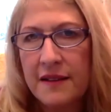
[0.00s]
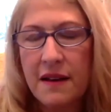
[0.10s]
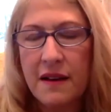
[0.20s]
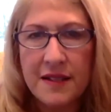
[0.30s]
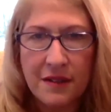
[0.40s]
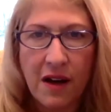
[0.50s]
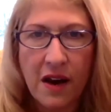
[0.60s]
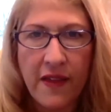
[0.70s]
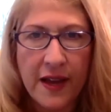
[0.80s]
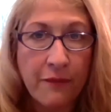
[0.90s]
does a lot of
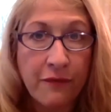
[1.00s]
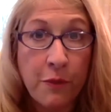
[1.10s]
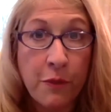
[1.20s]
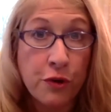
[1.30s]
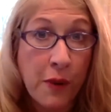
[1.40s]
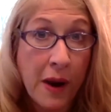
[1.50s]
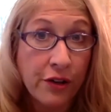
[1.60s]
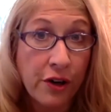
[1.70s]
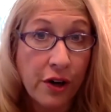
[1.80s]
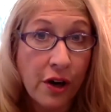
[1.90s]
that come from the
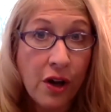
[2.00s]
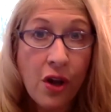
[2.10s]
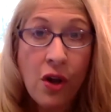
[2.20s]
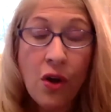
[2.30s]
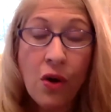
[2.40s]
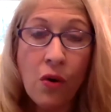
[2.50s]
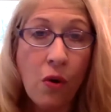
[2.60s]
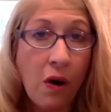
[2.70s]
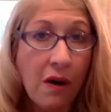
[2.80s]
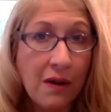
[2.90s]
director?
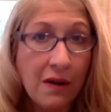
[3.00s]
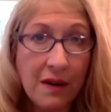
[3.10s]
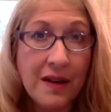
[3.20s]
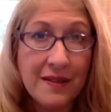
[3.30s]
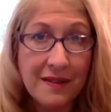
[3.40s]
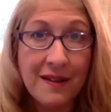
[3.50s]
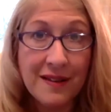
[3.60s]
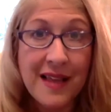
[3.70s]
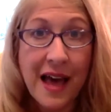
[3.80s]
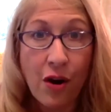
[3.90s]
Or is
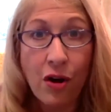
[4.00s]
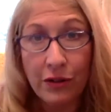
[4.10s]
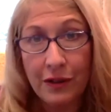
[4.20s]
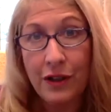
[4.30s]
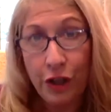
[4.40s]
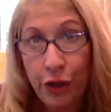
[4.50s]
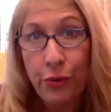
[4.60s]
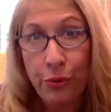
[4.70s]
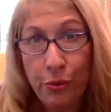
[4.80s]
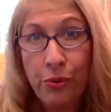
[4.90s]
that all
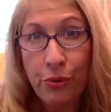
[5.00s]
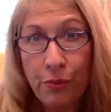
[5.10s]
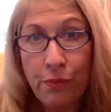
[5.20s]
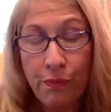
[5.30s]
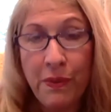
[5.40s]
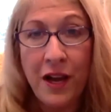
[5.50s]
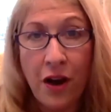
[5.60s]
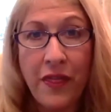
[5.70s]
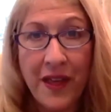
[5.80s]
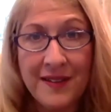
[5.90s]
you being
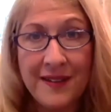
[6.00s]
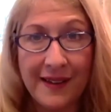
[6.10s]
authentic?